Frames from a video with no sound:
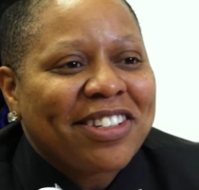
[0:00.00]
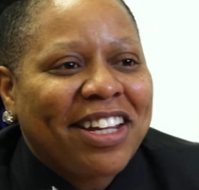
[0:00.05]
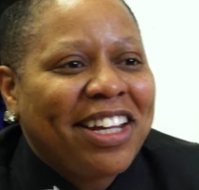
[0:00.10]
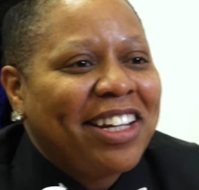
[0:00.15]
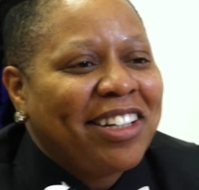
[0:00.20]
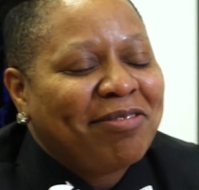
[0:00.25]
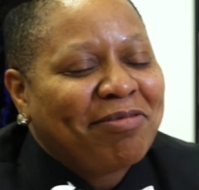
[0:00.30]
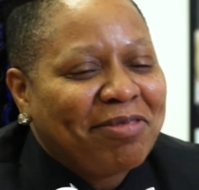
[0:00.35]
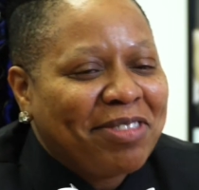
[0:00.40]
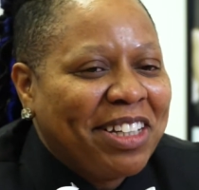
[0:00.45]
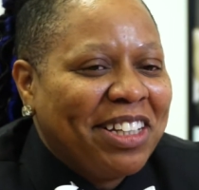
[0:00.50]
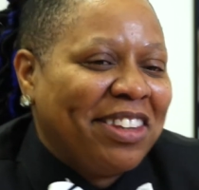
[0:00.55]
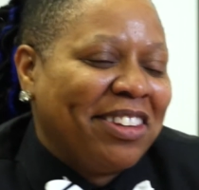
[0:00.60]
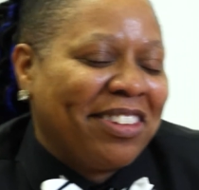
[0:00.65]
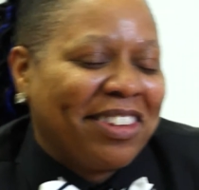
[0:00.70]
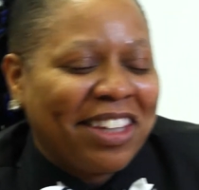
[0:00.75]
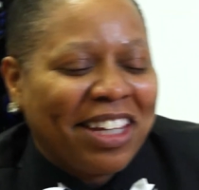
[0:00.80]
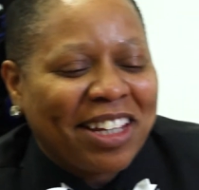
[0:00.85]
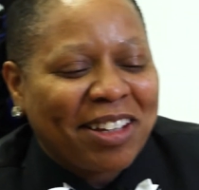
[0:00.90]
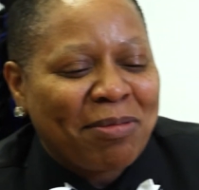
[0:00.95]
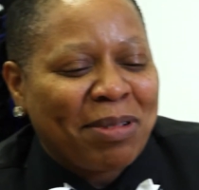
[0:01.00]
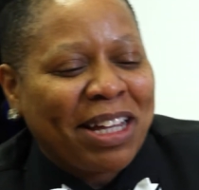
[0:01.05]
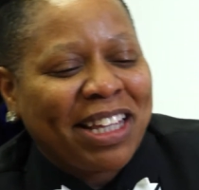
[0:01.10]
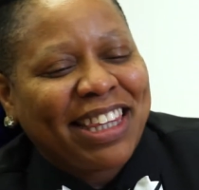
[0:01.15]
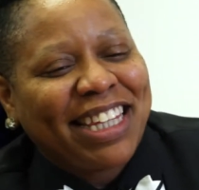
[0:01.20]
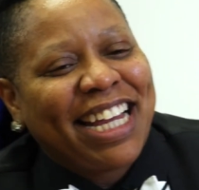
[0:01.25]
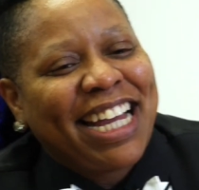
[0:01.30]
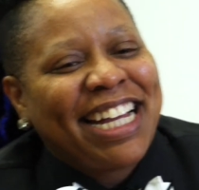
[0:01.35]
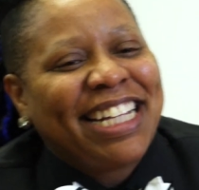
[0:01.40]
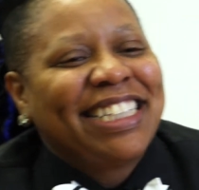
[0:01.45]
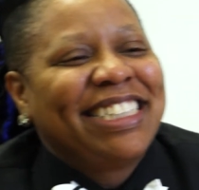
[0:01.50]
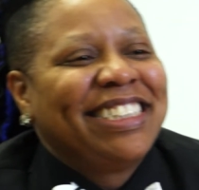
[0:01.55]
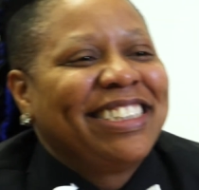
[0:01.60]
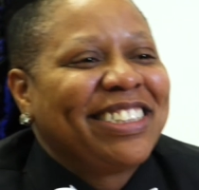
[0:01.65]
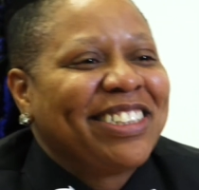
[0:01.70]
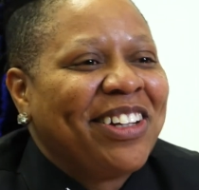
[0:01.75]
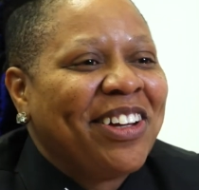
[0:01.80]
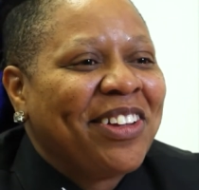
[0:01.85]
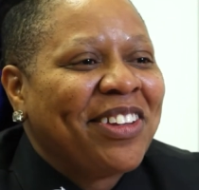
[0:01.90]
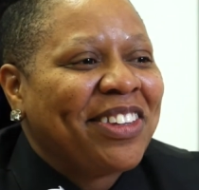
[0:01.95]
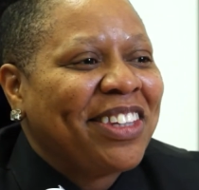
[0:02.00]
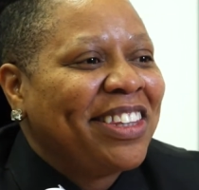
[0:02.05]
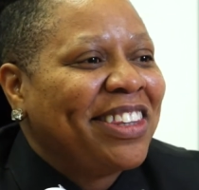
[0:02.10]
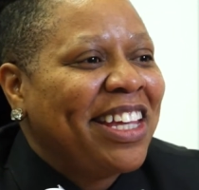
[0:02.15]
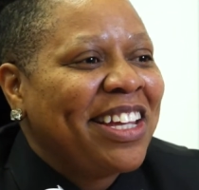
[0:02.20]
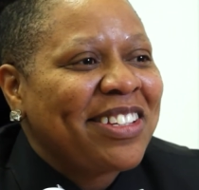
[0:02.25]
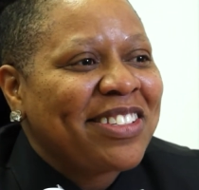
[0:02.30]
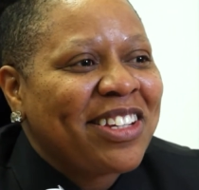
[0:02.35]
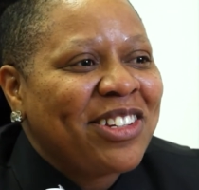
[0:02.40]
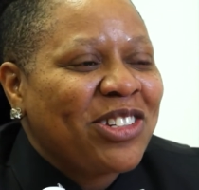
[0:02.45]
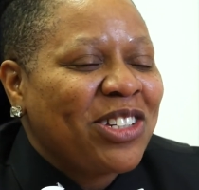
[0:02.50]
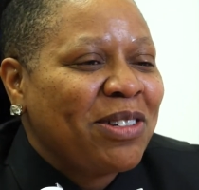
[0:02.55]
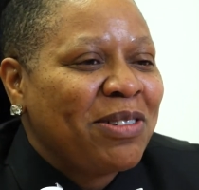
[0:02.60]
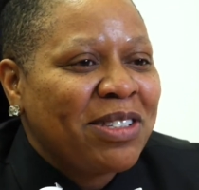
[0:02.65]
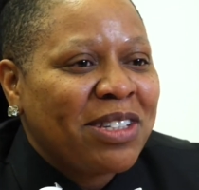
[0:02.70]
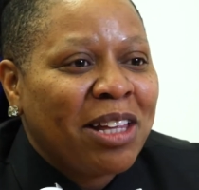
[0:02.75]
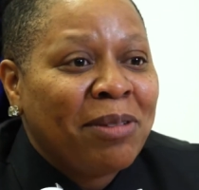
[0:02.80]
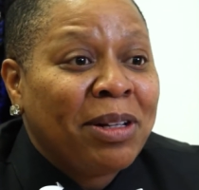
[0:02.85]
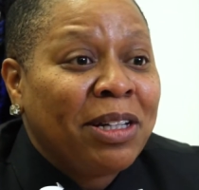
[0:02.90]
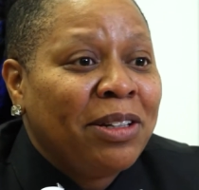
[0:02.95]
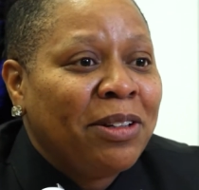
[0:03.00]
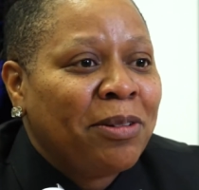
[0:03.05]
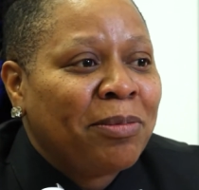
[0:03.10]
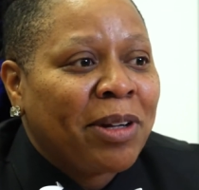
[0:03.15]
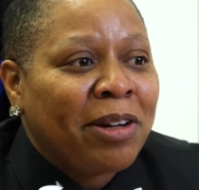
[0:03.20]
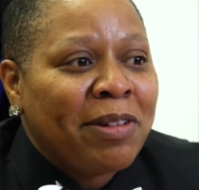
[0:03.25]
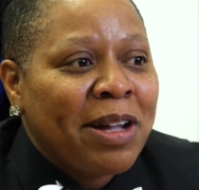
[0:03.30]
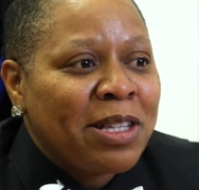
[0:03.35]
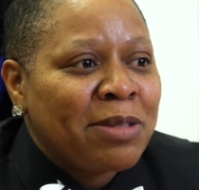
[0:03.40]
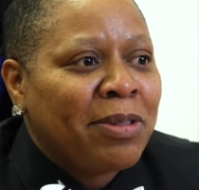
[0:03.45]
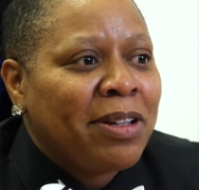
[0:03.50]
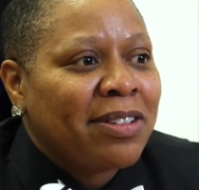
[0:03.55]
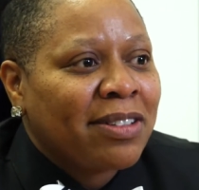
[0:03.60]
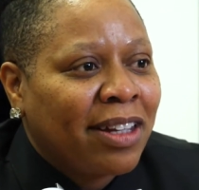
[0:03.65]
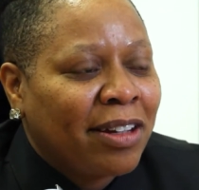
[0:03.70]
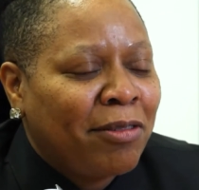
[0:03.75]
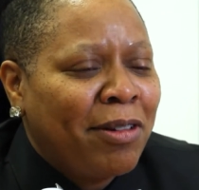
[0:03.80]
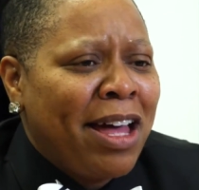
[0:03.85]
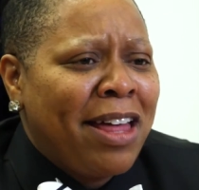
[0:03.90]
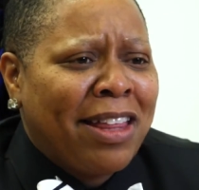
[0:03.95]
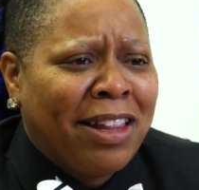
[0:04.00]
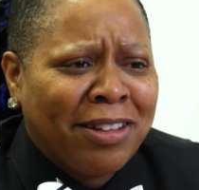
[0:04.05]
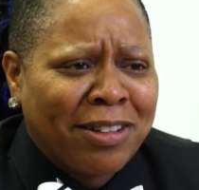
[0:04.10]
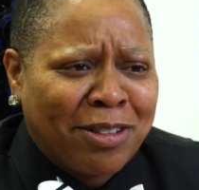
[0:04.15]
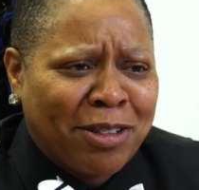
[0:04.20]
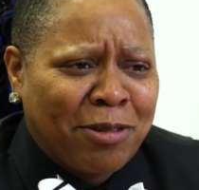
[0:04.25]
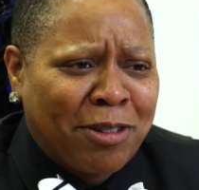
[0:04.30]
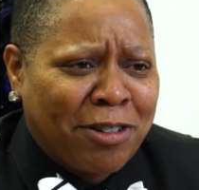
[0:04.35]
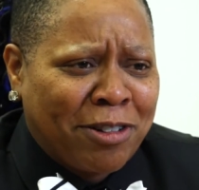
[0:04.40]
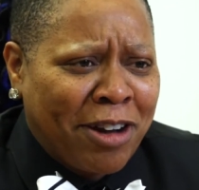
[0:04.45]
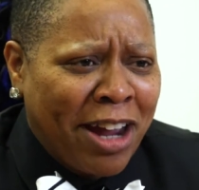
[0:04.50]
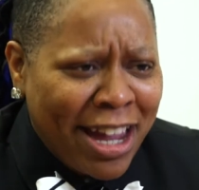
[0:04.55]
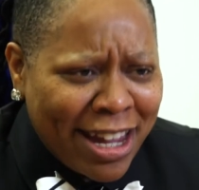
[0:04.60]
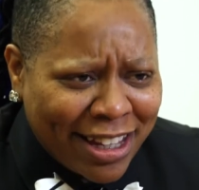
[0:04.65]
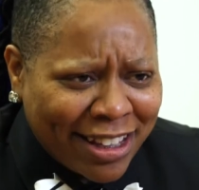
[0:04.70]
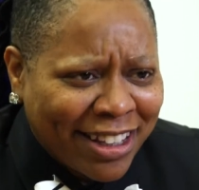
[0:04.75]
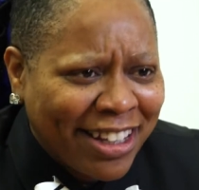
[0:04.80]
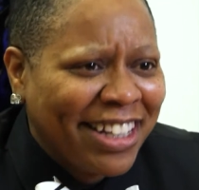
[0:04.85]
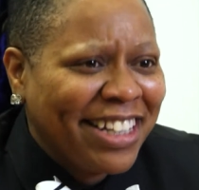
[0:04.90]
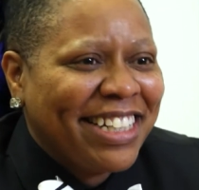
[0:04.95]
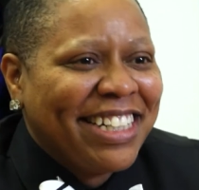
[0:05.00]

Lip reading: I didn't think about that, and so the things that she was telling me to do with my resume, I was like, wow, that looks great.